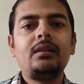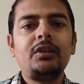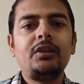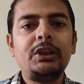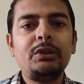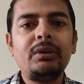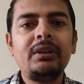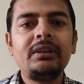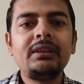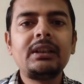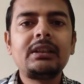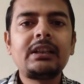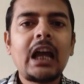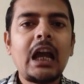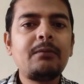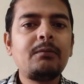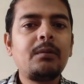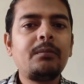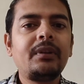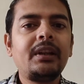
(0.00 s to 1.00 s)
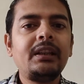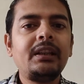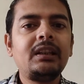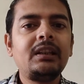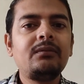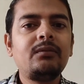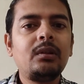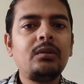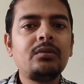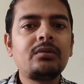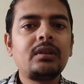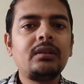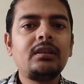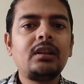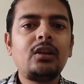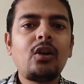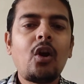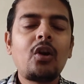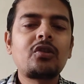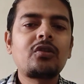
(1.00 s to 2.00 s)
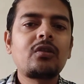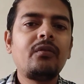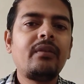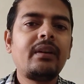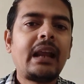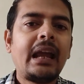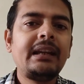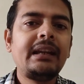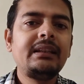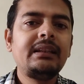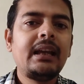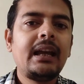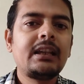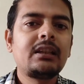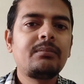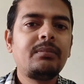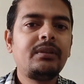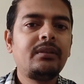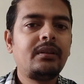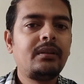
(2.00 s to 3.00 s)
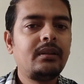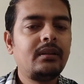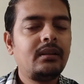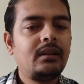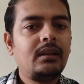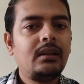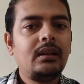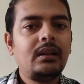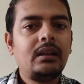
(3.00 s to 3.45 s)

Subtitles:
During the time of Green Revolution, the lots of variety has been